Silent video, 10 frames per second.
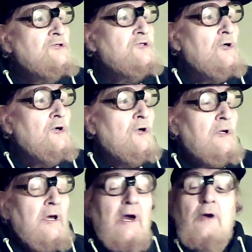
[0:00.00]

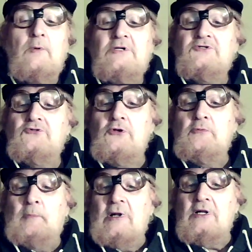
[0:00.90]
So it was
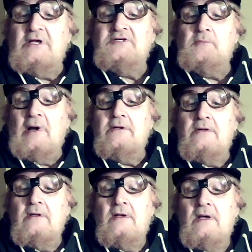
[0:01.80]
two
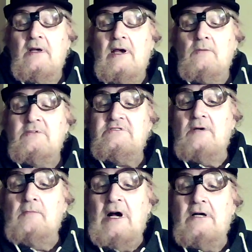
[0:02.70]
policemen. It was
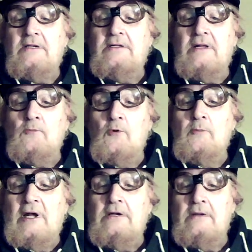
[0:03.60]
a man and a
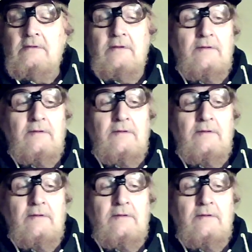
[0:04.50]
woman.